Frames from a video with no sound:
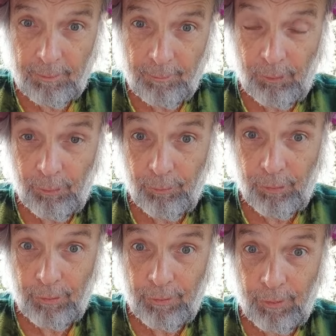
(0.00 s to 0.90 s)
I'm so
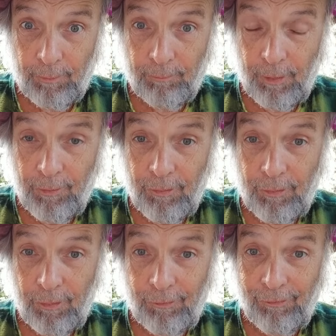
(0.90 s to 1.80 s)
turned on by
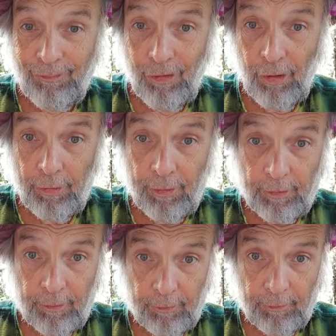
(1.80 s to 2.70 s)
this
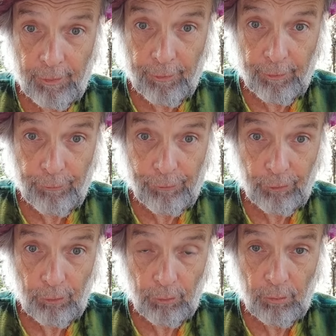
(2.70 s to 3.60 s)
exotic
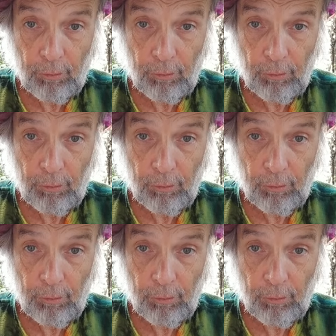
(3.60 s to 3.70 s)
Laotian